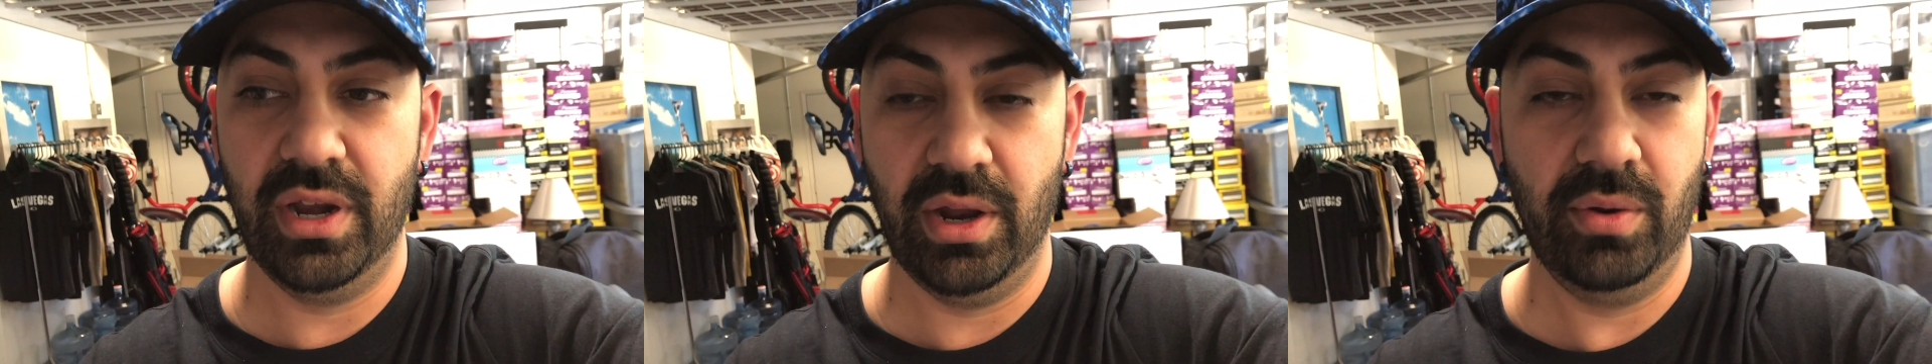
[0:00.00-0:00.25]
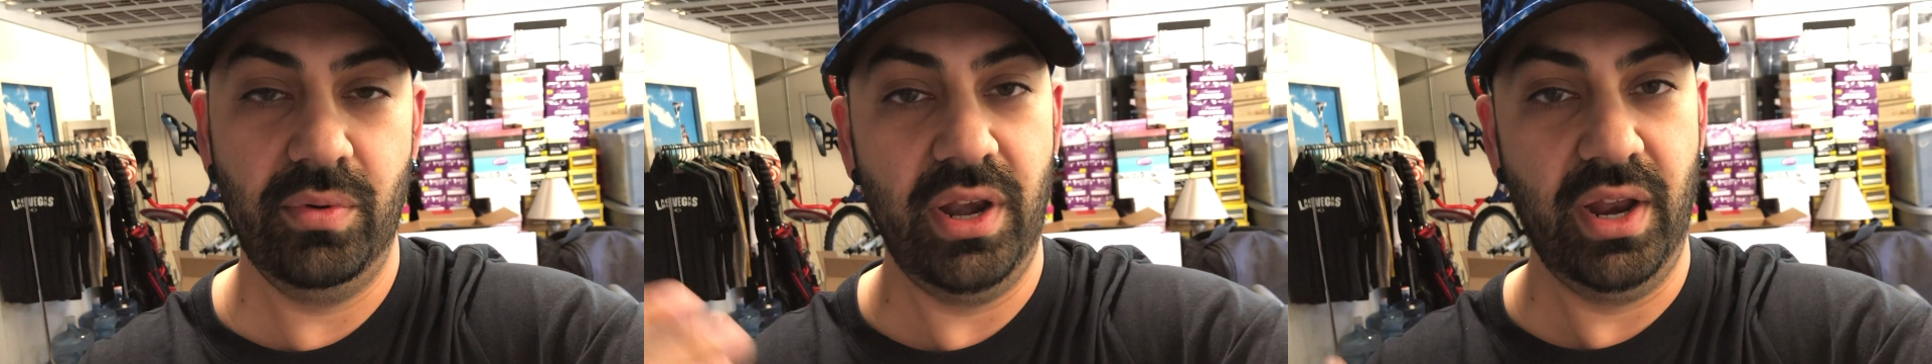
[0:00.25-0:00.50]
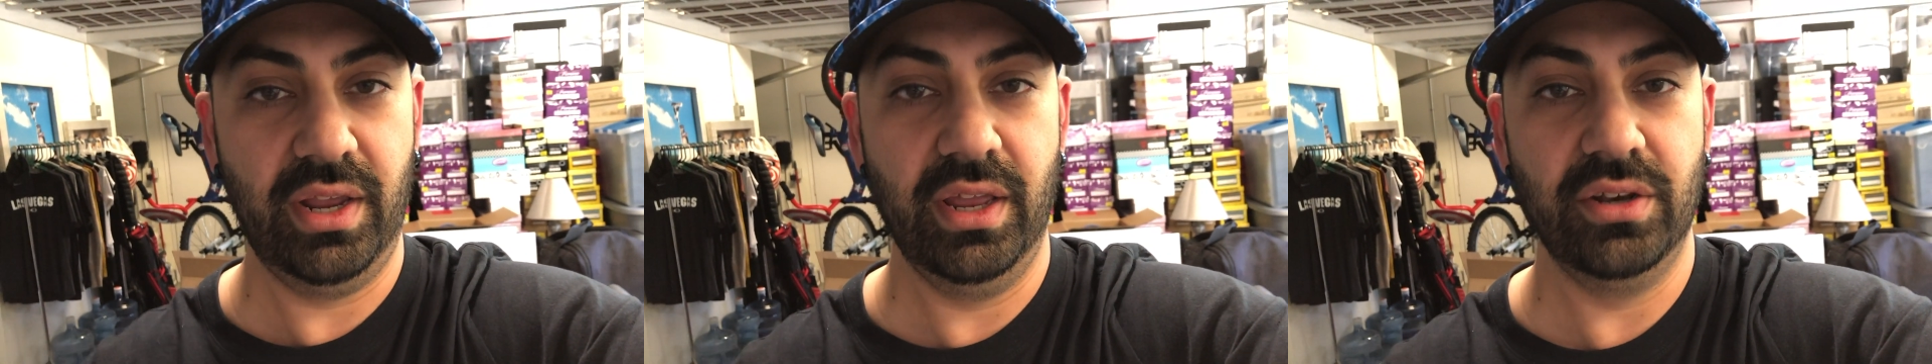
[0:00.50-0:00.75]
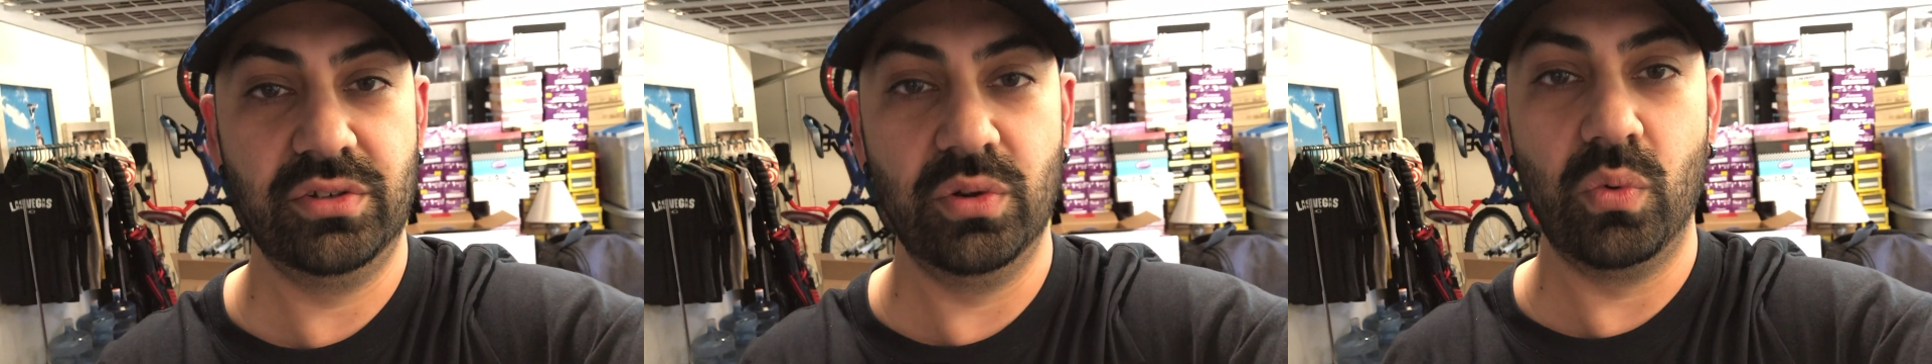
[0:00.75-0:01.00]
and I
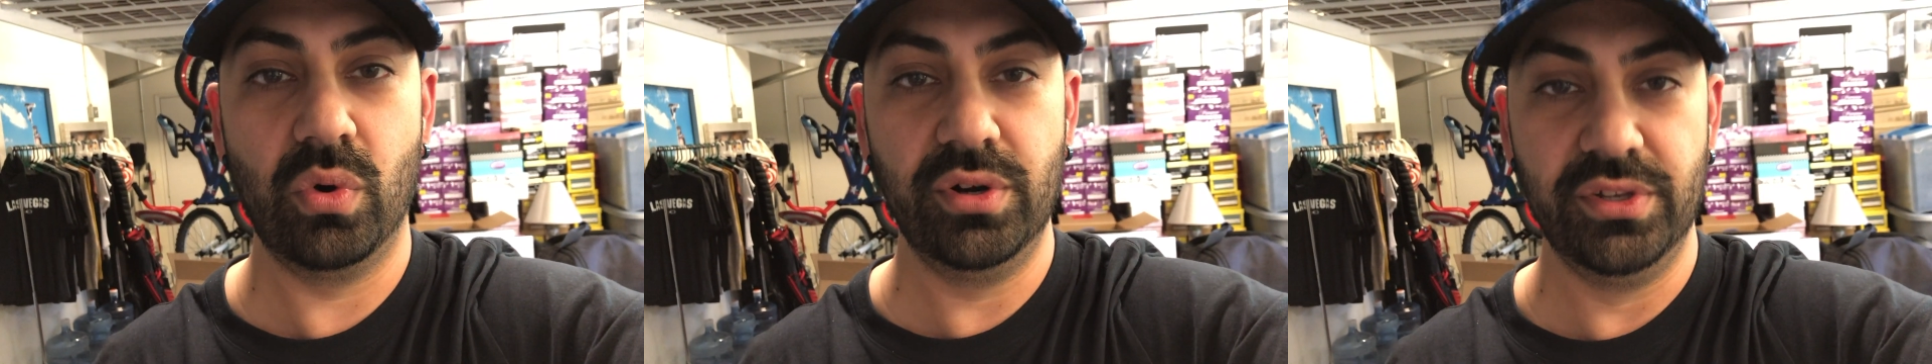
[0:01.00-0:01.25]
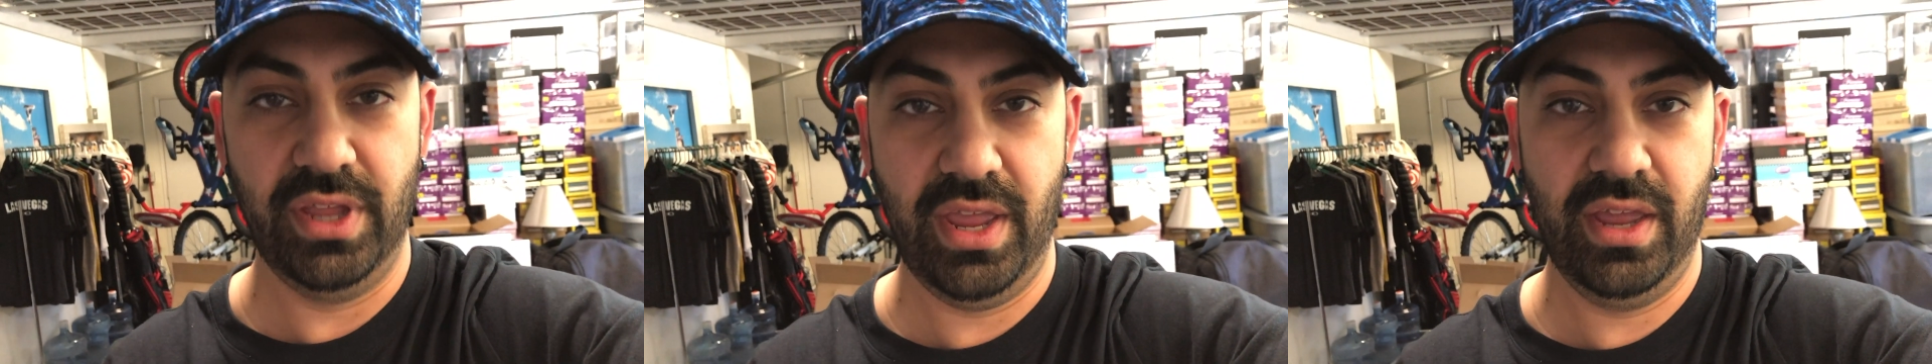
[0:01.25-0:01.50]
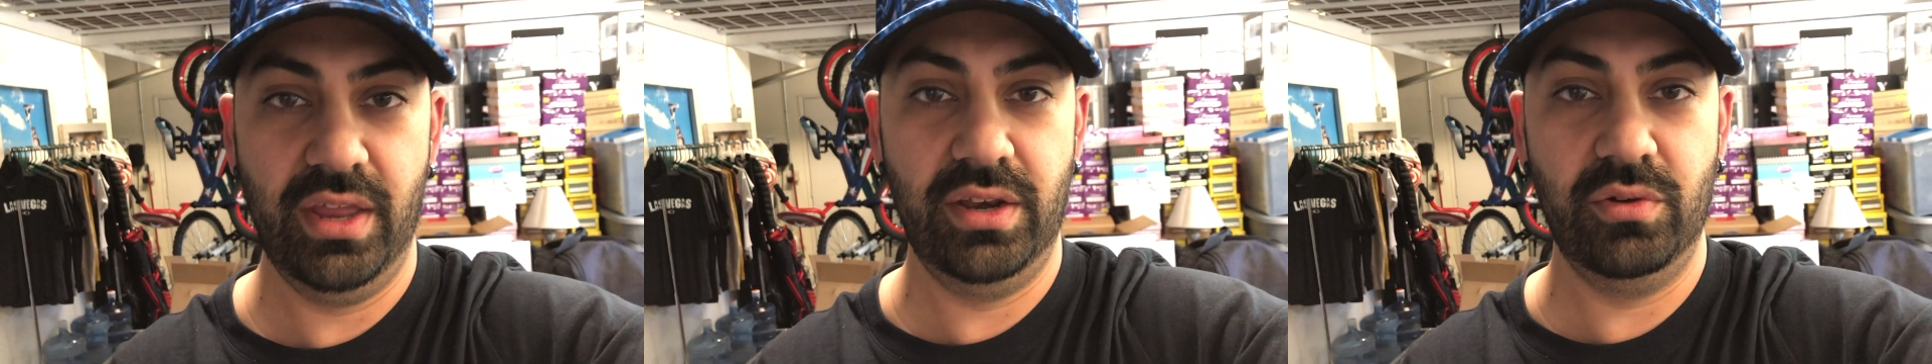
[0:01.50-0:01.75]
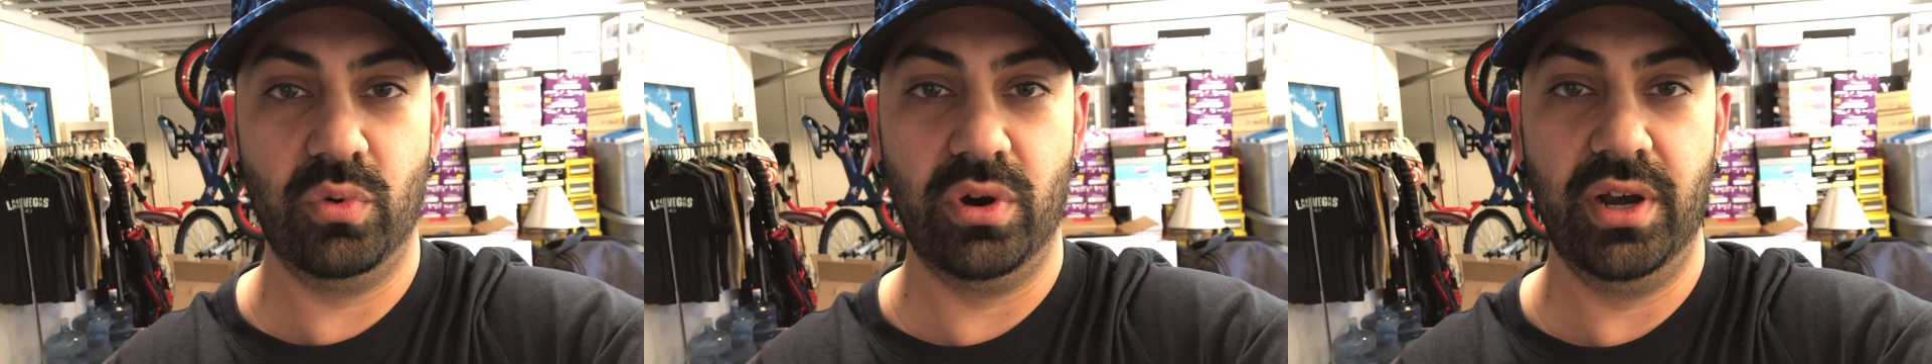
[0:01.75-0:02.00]
get towards the
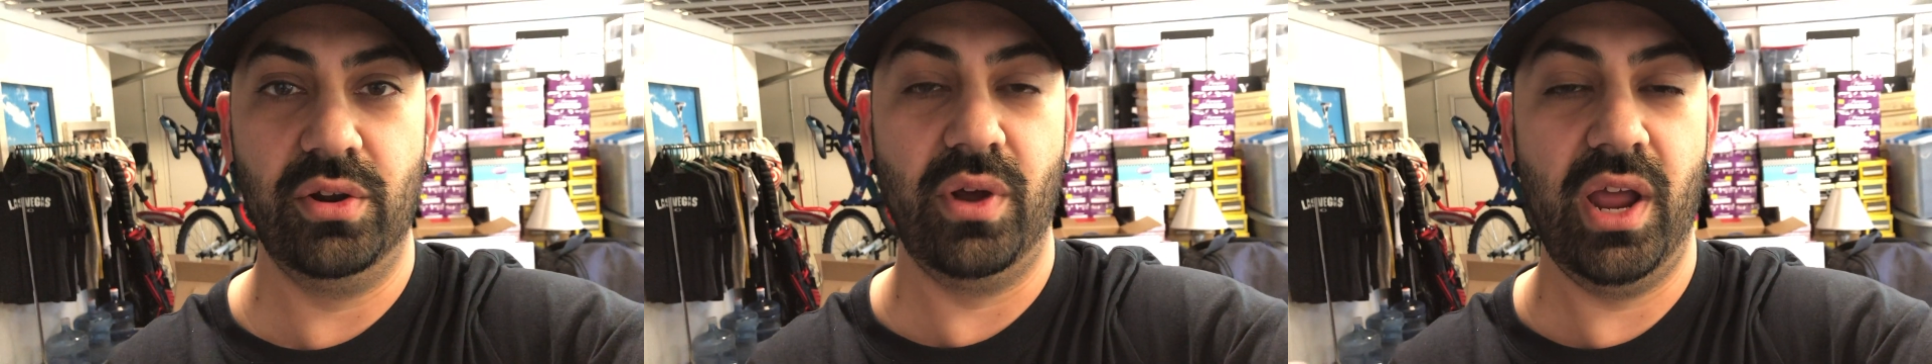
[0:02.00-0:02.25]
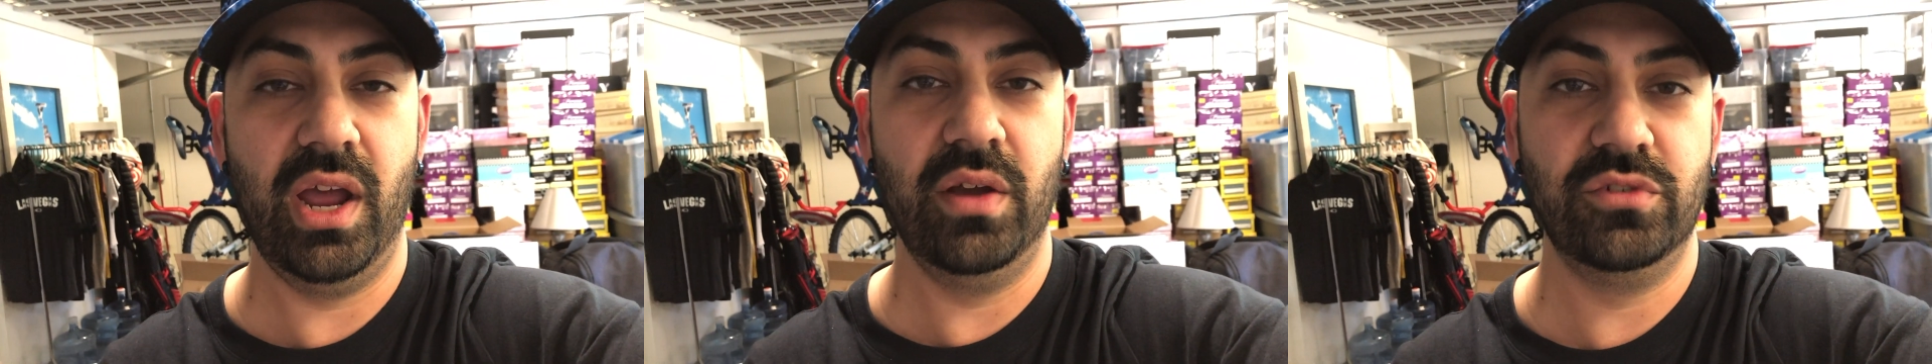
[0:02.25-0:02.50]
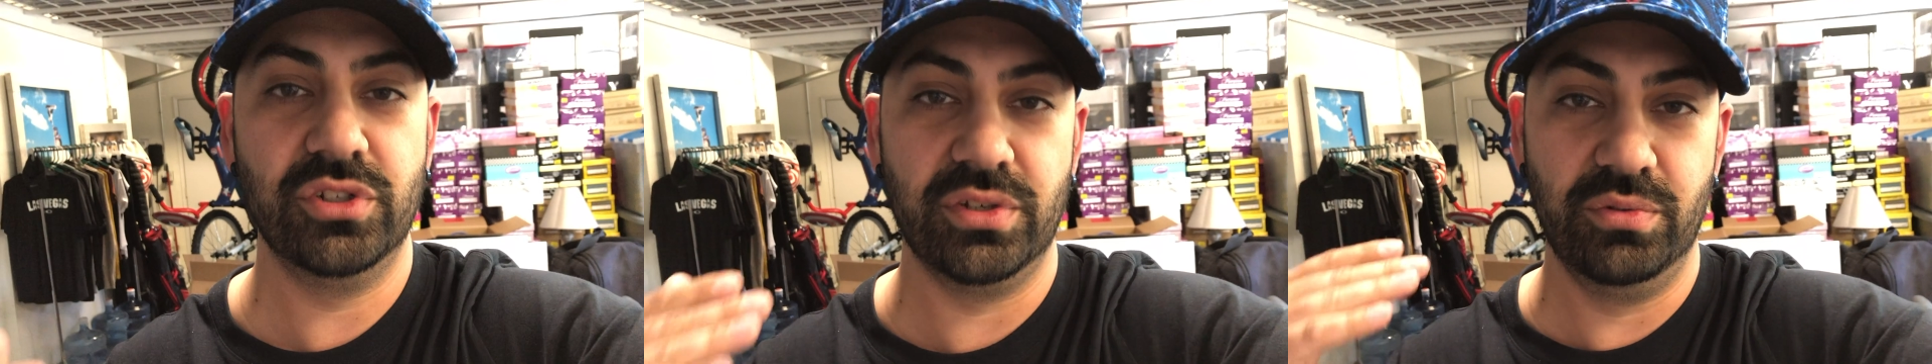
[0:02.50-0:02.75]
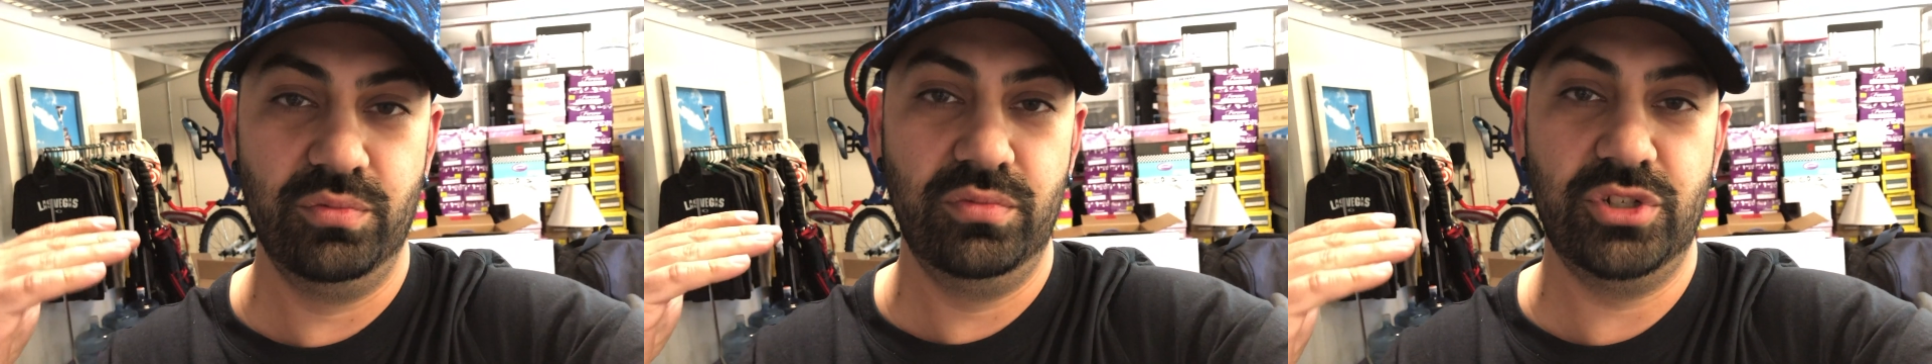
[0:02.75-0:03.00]
end where I don't have just a